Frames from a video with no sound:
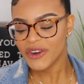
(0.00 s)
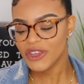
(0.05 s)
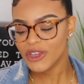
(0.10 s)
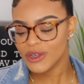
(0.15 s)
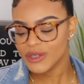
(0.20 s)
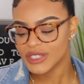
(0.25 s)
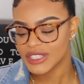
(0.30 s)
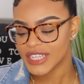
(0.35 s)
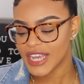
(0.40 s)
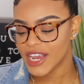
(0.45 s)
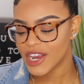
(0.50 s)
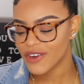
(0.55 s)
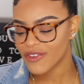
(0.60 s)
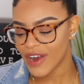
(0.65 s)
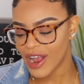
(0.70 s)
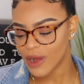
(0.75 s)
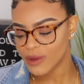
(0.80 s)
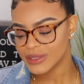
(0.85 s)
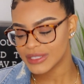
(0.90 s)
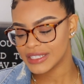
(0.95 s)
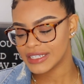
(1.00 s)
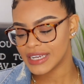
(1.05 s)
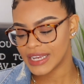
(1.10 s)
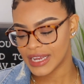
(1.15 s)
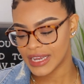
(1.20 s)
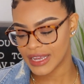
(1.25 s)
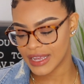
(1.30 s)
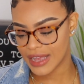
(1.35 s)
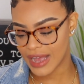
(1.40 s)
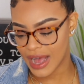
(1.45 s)
do you stay grounded
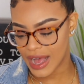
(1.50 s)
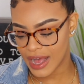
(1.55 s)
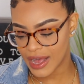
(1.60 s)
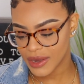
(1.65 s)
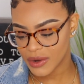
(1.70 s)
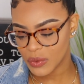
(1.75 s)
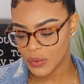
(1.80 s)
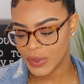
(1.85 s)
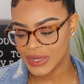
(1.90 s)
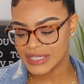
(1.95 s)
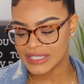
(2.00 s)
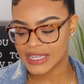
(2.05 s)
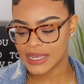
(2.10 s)
in God when